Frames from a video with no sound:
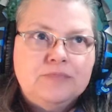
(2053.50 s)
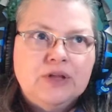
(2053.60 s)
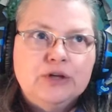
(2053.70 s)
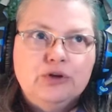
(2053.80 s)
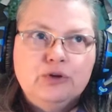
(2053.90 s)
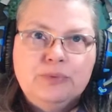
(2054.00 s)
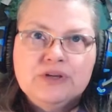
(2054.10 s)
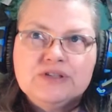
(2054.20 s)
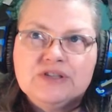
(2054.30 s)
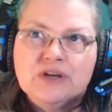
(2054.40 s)

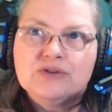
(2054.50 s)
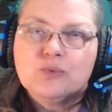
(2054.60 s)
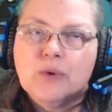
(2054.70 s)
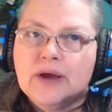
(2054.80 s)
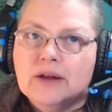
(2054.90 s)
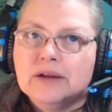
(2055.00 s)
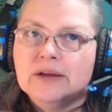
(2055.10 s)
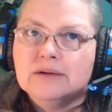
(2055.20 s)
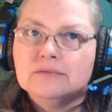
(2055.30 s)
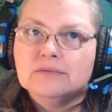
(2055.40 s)
Anubias does well
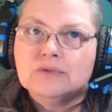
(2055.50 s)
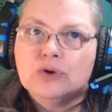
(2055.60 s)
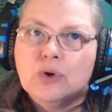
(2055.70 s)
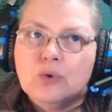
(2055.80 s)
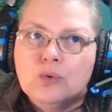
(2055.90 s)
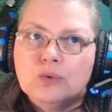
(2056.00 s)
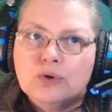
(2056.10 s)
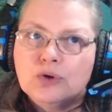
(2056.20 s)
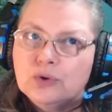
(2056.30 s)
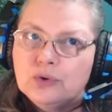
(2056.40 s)
in cool
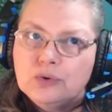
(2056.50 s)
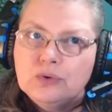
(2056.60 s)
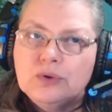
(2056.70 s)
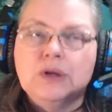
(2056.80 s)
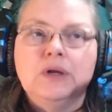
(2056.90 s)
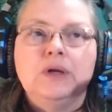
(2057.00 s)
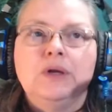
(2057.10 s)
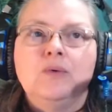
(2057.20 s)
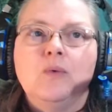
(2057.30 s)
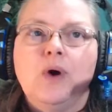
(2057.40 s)

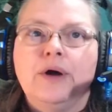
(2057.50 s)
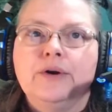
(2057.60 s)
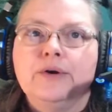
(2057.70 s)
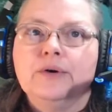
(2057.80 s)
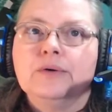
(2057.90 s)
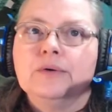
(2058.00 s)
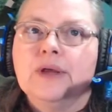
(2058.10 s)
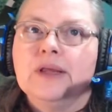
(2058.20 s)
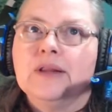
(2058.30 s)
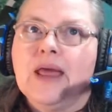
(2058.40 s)
water,
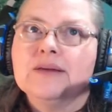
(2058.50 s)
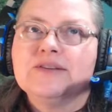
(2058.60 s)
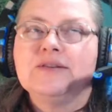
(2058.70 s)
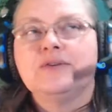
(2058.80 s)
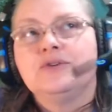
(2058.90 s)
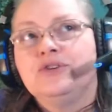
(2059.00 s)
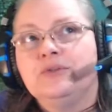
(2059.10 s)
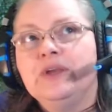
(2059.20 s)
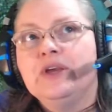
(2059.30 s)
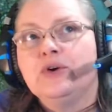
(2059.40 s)
and that's, to
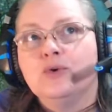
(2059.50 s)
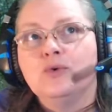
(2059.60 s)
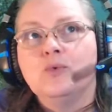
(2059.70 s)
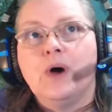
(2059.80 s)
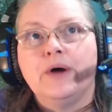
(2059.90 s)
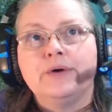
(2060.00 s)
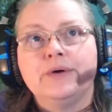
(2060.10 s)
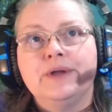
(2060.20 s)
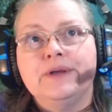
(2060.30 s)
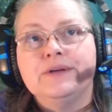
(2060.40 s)
me, cool
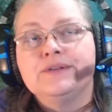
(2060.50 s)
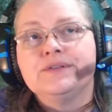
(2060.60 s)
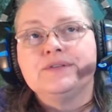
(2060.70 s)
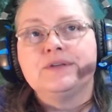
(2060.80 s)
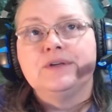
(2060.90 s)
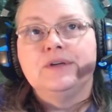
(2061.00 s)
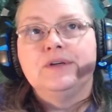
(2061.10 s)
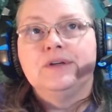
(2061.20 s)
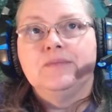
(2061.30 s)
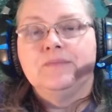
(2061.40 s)
water is
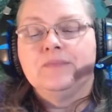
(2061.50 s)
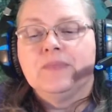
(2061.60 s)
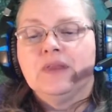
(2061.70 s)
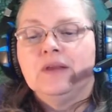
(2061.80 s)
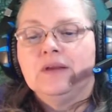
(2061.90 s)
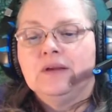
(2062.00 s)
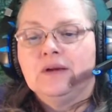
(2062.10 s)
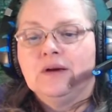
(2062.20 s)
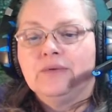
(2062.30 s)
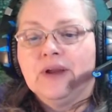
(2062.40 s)

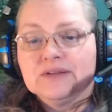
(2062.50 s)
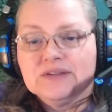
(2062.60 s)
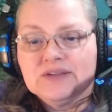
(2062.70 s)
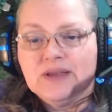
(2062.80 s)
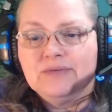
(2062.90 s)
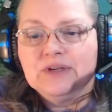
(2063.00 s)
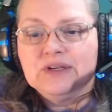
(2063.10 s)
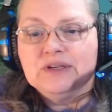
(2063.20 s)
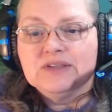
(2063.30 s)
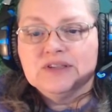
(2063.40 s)
around
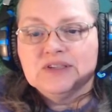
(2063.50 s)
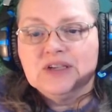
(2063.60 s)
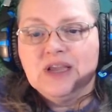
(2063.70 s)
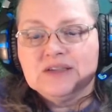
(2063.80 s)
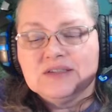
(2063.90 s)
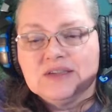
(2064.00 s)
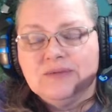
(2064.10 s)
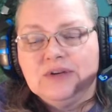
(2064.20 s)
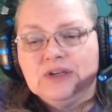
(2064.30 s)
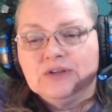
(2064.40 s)
68,
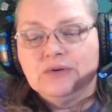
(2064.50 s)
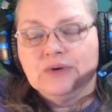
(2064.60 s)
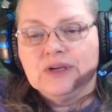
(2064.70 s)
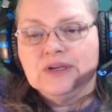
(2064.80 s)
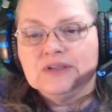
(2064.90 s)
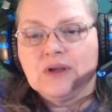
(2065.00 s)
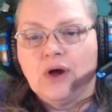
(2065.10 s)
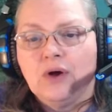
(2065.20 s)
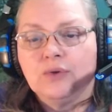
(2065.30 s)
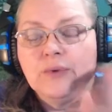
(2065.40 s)
70 degrees,
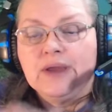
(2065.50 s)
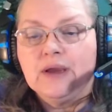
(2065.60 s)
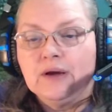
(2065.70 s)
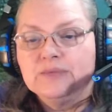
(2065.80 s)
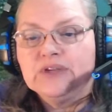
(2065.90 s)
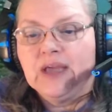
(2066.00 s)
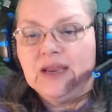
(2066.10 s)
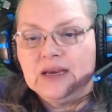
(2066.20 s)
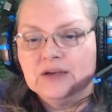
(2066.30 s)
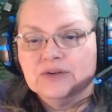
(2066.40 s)
all the way up to
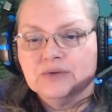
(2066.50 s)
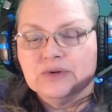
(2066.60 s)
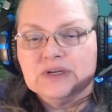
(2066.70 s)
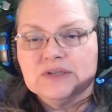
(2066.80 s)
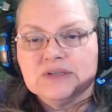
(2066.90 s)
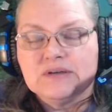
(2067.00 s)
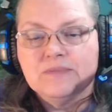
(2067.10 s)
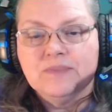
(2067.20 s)
80 degrees.